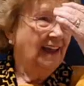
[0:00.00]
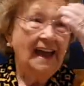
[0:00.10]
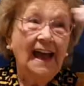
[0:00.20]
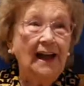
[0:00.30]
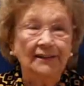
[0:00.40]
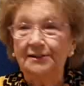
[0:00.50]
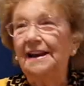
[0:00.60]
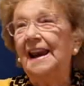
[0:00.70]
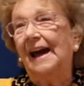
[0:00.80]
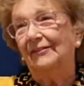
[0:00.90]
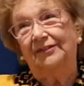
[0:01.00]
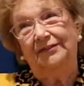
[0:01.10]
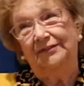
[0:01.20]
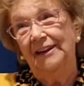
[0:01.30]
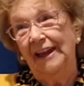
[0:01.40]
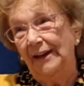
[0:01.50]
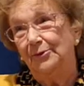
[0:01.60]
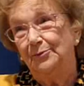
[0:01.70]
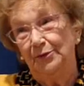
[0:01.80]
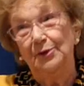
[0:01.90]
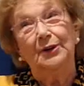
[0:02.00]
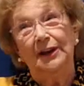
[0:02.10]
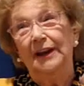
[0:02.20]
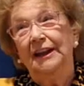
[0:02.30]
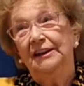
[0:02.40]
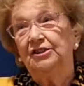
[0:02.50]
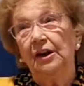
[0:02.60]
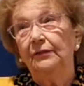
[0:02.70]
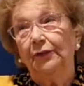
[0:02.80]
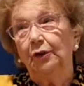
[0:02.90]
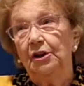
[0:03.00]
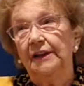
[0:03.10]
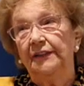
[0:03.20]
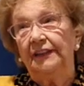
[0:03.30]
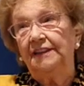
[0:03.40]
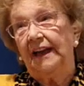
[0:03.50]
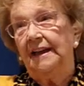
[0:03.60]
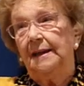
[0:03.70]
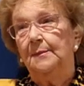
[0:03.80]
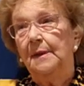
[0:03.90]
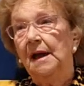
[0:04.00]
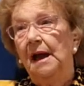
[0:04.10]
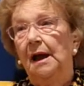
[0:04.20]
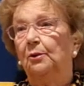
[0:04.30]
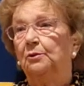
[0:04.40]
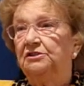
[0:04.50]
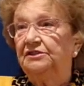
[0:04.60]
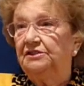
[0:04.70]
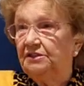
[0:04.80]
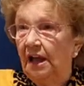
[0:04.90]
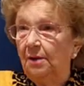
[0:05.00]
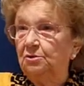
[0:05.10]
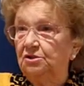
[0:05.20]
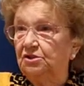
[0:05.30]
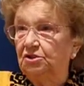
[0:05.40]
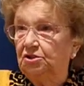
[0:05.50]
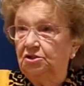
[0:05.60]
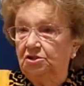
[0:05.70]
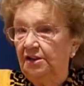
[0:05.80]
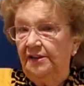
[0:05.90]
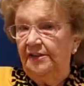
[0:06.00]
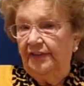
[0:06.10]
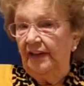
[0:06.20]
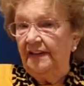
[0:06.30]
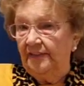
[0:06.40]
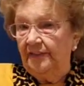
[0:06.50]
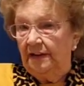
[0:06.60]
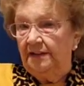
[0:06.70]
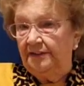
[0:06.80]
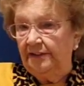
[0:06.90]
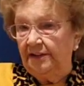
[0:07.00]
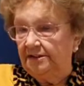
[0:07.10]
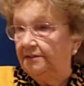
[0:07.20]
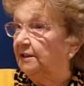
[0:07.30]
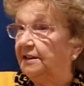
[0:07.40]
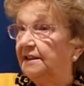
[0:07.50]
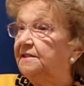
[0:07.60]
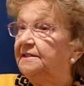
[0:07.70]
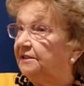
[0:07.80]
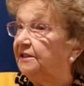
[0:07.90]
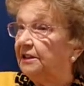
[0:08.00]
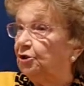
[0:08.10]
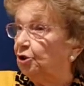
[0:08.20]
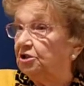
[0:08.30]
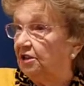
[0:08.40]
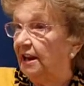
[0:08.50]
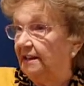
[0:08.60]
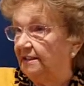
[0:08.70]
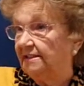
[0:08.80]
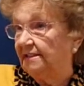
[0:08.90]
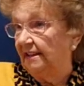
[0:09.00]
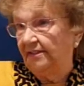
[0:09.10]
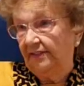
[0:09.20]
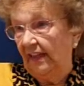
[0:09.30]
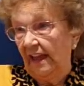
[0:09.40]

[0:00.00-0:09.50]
I could laugh now, but it's not funny at the time. I didn't think that they didn't. They just let us sit there.